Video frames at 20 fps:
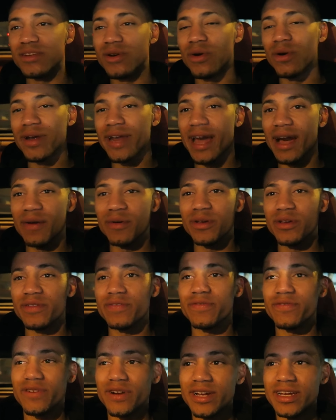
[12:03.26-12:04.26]
going out with
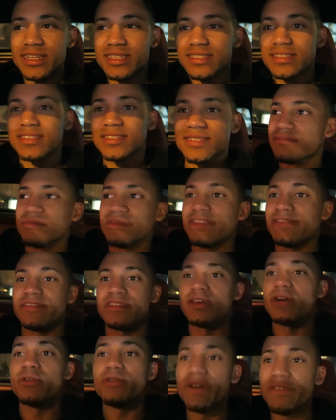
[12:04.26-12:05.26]
your friends,
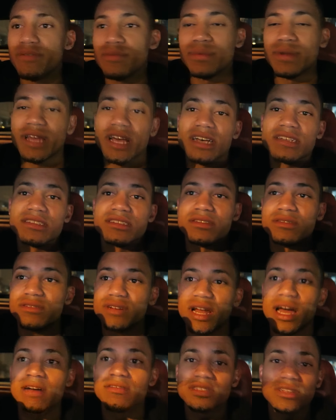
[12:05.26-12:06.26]
even though everybody else is
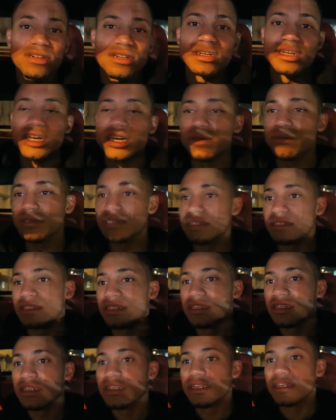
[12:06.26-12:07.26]
going out, turning up, and
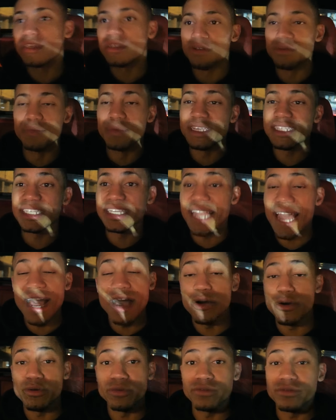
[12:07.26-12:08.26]
you're missing
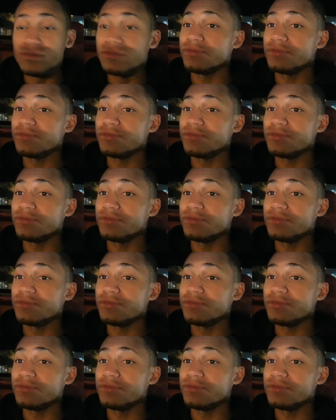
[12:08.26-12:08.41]
out.